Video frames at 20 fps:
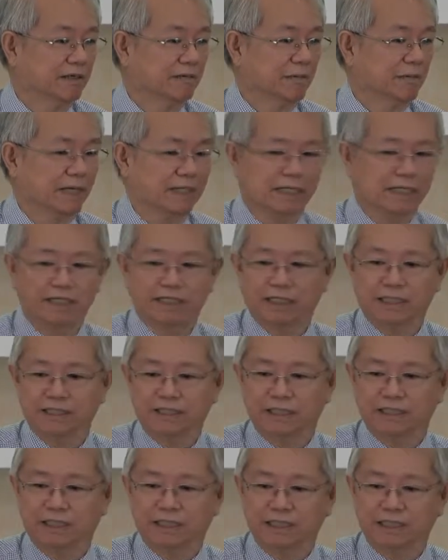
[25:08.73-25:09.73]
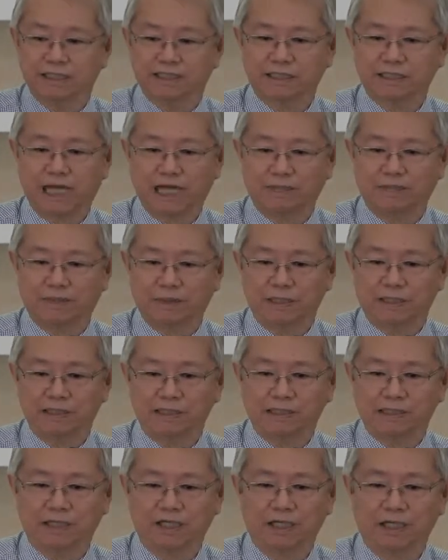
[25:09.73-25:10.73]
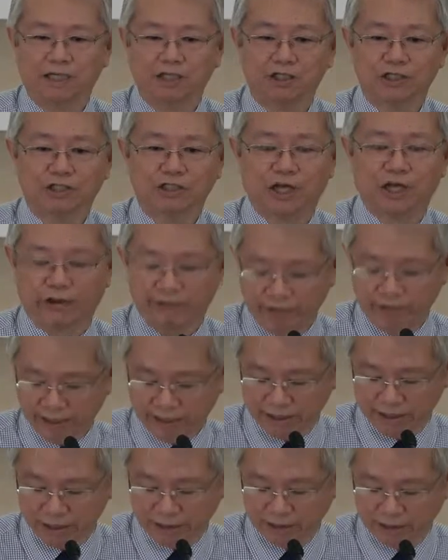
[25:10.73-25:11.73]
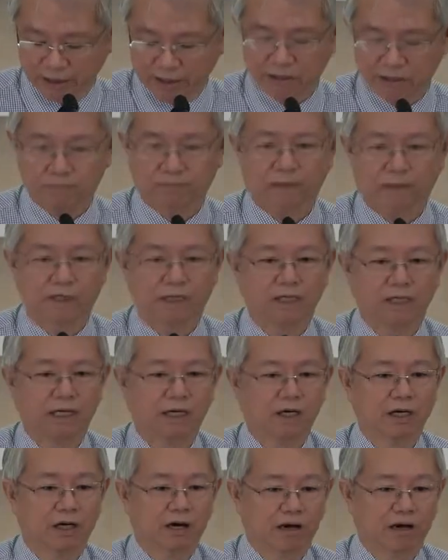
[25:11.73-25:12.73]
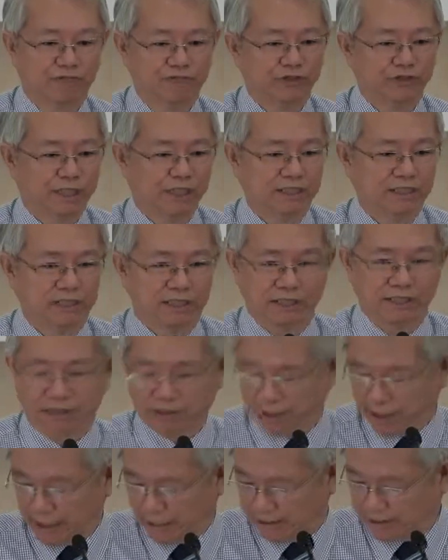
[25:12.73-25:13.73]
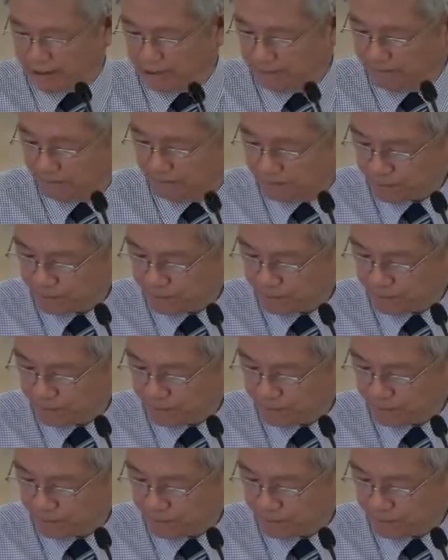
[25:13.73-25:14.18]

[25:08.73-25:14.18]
but it is the disciples sharing the gospel of Jesus Christ.